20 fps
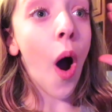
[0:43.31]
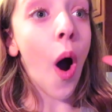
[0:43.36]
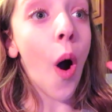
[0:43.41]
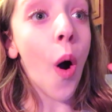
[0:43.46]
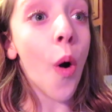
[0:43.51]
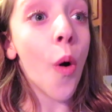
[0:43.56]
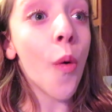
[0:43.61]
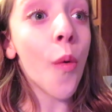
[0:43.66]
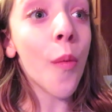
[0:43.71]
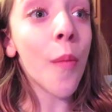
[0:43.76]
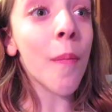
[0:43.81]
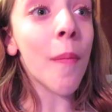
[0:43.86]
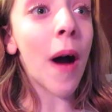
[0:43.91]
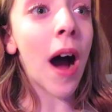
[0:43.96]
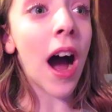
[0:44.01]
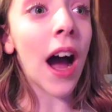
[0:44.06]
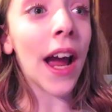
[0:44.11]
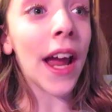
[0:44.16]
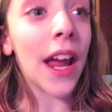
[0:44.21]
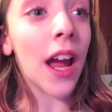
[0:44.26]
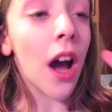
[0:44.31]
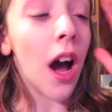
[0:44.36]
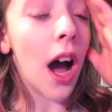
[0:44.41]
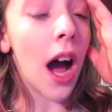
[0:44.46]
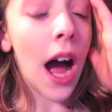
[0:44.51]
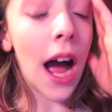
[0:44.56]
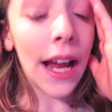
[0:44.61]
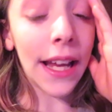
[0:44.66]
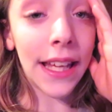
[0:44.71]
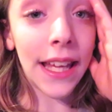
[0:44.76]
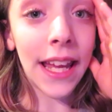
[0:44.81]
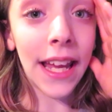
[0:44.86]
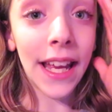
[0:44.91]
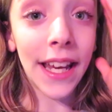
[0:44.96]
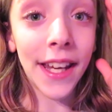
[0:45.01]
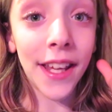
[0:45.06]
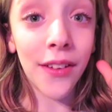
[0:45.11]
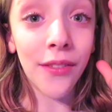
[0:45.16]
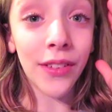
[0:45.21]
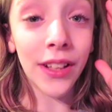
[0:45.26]
oh my, I
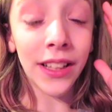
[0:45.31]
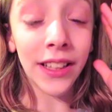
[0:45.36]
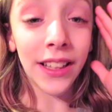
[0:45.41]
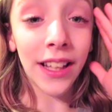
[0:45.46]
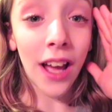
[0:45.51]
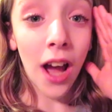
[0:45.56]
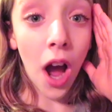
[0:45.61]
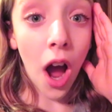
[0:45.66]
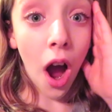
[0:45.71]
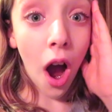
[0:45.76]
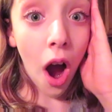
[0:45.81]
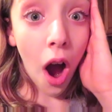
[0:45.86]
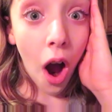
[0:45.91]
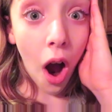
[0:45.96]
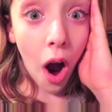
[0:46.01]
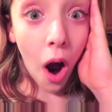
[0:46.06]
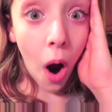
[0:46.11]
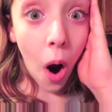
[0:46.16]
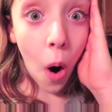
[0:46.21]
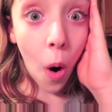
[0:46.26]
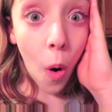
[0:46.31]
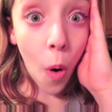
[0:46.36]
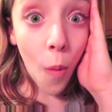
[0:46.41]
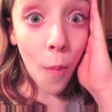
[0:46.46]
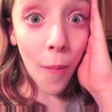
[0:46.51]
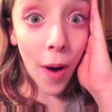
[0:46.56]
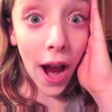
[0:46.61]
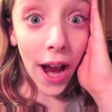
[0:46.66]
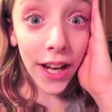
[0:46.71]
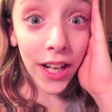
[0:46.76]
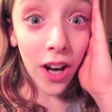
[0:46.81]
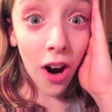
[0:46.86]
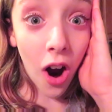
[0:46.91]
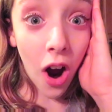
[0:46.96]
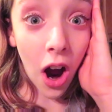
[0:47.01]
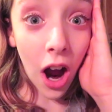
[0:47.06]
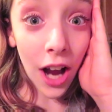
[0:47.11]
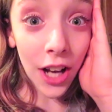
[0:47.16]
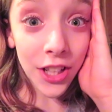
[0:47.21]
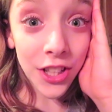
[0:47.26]
can't even, oh my
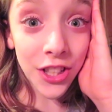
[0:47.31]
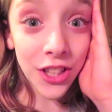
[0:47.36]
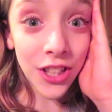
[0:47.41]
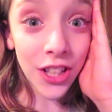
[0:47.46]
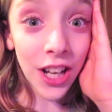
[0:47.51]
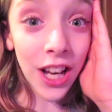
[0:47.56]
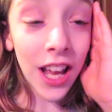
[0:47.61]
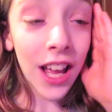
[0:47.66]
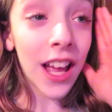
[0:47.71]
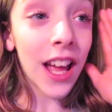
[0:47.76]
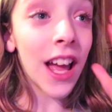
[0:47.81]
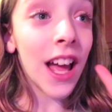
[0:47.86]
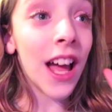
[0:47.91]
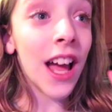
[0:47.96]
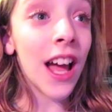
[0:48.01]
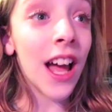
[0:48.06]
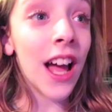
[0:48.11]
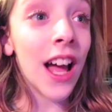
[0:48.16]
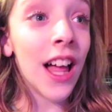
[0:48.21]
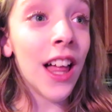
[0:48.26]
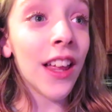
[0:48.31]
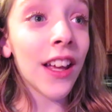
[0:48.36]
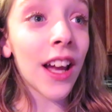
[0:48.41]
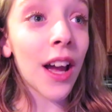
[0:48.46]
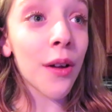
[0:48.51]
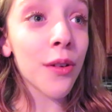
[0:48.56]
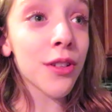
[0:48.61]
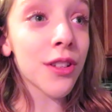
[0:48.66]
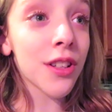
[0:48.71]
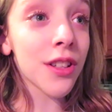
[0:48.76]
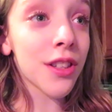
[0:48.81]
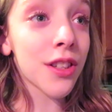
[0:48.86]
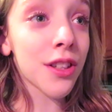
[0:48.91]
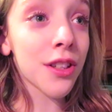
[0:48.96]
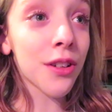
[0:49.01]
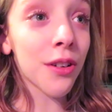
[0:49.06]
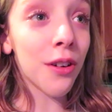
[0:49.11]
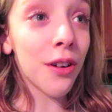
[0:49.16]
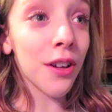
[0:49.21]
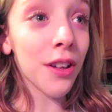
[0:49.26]
gosh. Like, I was
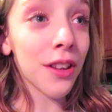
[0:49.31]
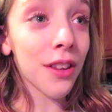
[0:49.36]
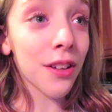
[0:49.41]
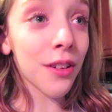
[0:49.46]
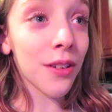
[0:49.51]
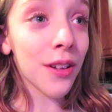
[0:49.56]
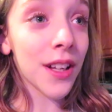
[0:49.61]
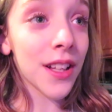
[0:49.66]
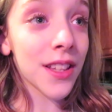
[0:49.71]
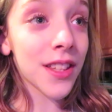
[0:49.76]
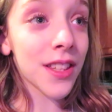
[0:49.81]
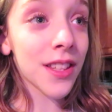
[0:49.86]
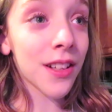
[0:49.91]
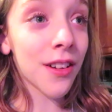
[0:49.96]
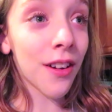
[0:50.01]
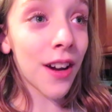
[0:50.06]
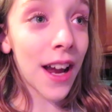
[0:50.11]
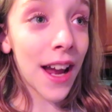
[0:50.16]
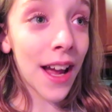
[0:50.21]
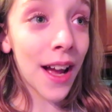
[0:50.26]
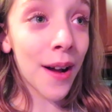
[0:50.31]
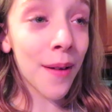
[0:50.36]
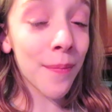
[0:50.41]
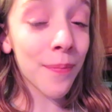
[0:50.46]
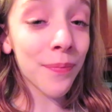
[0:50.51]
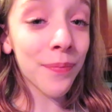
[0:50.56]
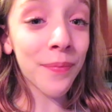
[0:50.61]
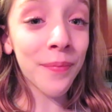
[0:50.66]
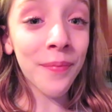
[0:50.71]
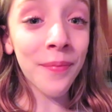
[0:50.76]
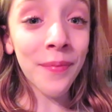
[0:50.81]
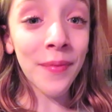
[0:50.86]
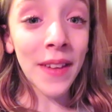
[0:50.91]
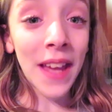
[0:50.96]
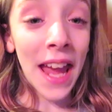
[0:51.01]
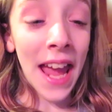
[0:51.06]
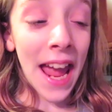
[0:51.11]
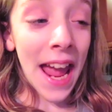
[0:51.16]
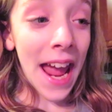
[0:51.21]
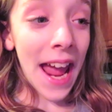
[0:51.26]
just scrolling through Instagram
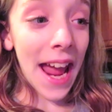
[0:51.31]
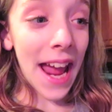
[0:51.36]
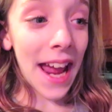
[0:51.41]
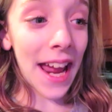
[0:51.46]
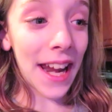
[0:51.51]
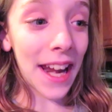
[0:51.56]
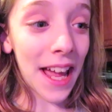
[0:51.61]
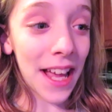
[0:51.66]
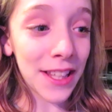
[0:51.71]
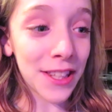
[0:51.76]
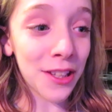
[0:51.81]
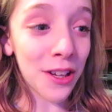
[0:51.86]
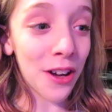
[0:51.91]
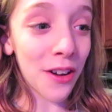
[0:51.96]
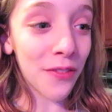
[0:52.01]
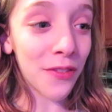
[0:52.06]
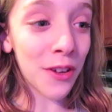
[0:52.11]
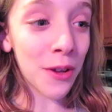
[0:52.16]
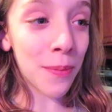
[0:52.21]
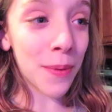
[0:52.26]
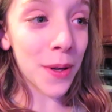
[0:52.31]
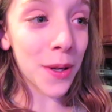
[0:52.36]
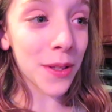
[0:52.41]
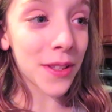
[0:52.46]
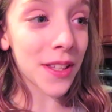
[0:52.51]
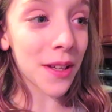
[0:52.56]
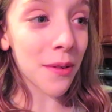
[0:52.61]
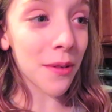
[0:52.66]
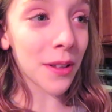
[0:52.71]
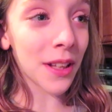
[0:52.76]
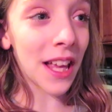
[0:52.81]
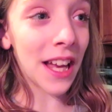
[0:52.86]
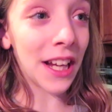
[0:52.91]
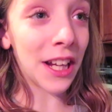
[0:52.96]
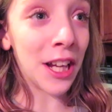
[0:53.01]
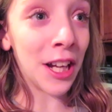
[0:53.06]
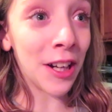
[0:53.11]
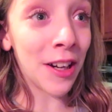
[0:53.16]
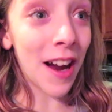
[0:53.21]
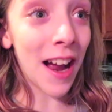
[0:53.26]
and I saw a few posts that were
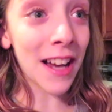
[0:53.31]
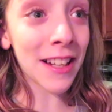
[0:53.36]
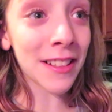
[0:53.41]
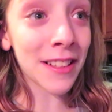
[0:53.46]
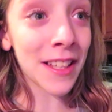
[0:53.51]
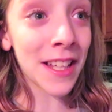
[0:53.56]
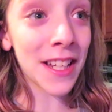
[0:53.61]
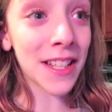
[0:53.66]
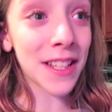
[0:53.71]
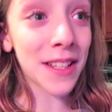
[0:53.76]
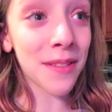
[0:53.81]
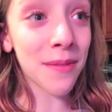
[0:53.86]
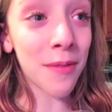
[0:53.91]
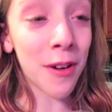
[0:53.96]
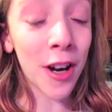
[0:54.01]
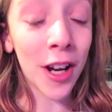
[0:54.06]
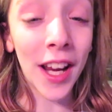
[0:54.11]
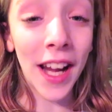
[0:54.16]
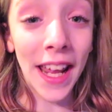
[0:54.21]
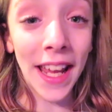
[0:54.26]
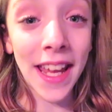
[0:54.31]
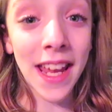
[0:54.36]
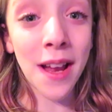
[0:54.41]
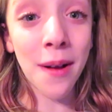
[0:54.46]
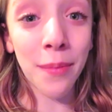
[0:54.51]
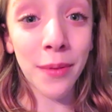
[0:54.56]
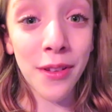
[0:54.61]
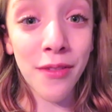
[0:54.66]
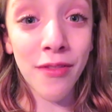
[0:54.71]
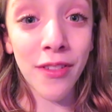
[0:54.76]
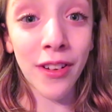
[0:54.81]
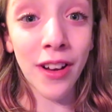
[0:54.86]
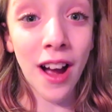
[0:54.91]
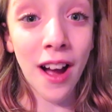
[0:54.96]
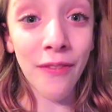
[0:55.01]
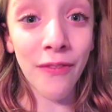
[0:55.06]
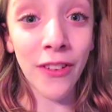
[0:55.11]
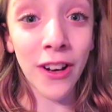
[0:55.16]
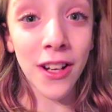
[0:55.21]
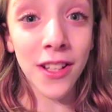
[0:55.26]
like, congratulations, Morgan, I can't believe you
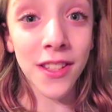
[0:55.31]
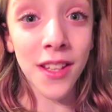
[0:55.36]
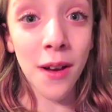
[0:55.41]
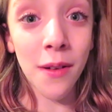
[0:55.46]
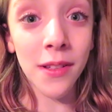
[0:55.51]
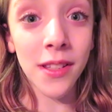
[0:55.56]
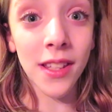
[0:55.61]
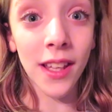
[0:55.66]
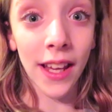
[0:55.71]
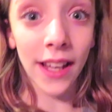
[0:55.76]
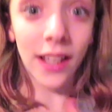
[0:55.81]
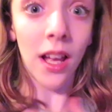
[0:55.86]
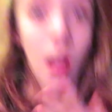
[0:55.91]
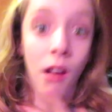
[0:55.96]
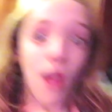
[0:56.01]
got first. I was like,